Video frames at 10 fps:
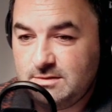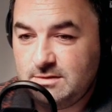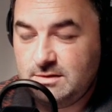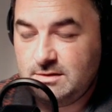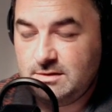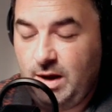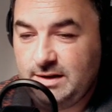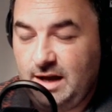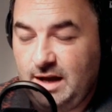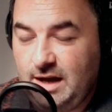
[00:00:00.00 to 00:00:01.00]

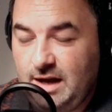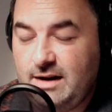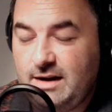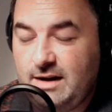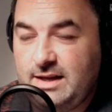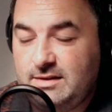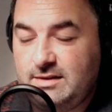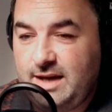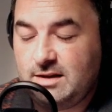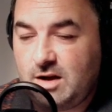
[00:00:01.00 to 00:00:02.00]
And they
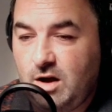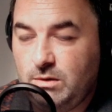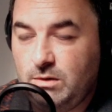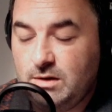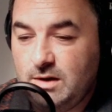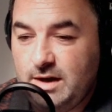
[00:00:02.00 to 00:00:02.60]
get the goal.